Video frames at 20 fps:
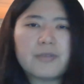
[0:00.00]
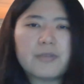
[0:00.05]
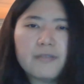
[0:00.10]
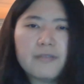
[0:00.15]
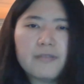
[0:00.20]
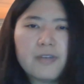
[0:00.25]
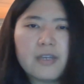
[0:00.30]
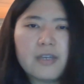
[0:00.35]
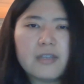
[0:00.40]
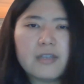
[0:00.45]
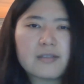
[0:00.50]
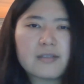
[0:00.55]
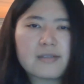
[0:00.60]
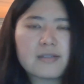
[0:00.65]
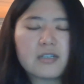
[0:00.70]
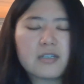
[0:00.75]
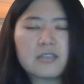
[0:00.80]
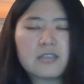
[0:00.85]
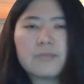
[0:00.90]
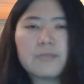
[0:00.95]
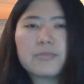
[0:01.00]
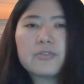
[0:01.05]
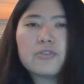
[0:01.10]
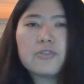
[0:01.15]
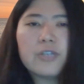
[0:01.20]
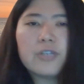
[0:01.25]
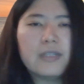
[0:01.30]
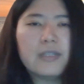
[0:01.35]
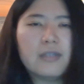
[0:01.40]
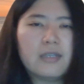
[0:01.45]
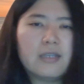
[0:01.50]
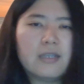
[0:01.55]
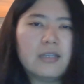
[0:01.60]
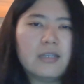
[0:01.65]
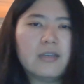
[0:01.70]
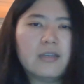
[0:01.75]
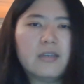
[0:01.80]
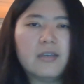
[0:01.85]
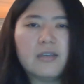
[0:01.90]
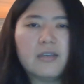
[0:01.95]
event, startup
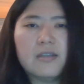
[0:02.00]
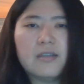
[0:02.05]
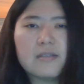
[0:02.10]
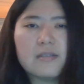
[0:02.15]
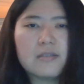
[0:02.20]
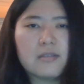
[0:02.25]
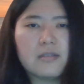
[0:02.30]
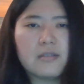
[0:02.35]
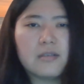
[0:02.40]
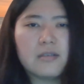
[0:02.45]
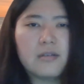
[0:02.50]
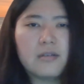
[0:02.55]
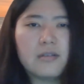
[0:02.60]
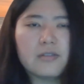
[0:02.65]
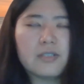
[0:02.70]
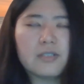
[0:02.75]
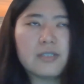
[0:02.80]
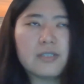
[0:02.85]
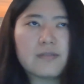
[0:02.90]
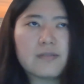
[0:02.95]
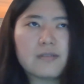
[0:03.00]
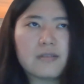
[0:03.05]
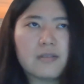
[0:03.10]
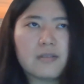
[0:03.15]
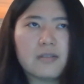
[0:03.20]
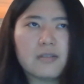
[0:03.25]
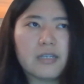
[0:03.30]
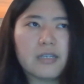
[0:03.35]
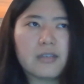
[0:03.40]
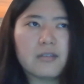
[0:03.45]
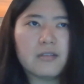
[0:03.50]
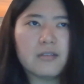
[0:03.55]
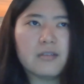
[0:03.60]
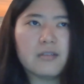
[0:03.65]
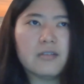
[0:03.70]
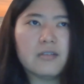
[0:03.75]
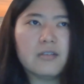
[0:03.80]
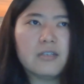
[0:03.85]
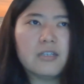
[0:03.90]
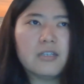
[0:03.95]
training, and all this like
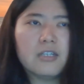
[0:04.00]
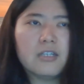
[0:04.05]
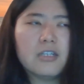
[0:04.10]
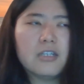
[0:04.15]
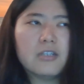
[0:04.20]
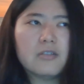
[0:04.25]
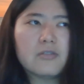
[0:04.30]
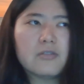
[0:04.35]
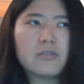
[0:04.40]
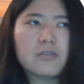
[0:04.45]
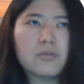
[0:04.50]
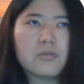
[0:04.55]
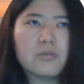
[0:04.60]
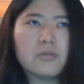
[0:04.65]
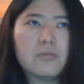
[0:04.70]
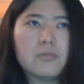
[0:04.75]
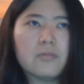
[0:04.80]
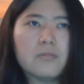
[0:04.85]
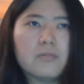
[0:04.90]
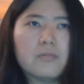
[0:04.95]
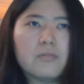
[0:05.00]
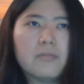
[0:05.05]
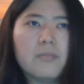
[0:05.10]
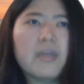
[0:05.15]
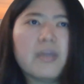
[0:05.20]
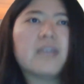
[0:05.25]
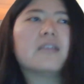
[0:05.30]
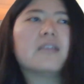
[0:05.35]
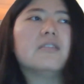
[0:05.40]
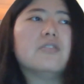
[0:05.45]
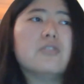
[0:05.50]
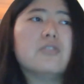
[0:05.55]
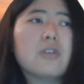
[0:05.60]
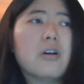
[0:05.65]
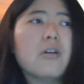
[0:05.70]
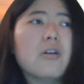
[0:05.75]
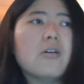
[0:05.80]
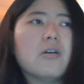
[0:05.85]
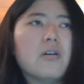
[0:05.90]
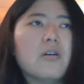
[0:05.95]
to make
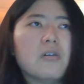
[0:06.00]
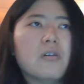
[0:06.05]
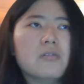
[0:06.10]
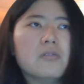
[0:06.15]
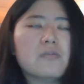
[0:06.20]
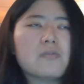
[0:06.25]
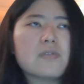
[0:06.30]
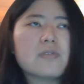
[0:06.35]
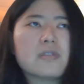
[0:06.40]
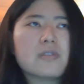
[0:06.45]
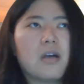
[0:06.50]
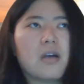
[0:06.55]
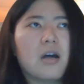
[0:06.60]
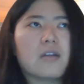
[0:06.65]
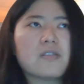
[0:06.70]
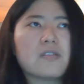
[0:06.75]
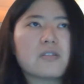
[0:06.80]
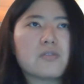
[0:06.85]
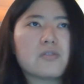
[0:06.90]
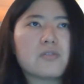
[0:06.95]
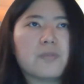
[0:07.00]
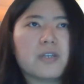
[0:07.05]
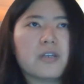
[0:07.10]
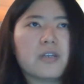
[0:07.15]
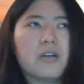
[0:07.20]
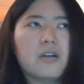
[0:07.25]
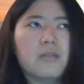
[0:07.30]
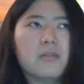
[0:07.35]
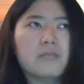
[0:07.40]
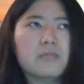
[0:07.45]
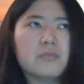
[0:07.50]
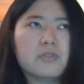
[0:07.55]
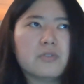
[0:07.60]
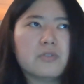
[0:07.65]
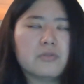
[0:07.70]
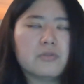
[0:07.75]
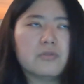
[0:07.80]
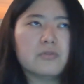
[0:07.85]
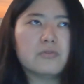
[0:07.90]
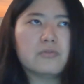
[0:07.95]
your own thoughts to become
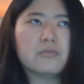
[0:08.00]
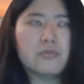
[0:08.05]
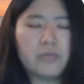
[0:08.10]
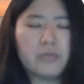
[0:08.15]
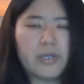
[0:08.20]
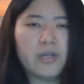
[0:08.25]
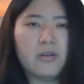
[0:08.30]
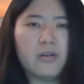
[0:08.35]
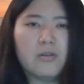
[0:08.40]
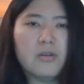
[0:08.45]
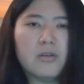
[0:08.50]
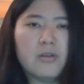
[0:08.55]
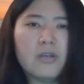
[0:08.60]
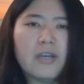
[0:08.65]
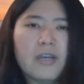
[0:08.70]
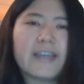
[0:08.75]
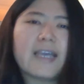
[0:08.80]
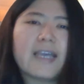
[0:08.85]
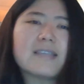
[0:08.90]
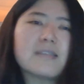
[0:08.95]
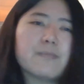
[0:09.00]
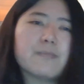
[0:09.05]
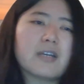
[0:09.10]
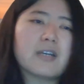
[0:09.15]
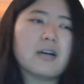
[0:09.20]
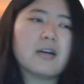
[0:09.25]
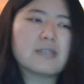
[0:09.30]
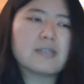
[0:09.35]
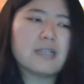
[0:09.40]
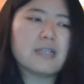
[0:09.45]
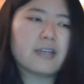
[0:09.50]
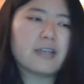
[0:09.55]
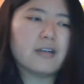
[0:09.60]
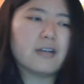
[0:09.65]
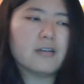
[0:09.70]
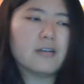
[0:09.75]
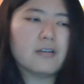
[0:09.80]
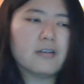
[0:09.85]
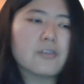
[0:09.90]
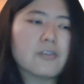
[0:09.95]
to real. I guess because like
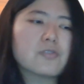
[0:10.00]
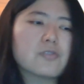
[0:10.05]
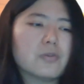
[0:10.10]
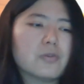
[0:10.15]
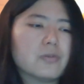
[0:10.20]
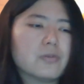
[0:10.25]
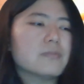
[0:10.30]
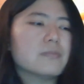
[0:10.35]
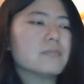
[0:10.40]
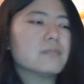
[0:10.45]
also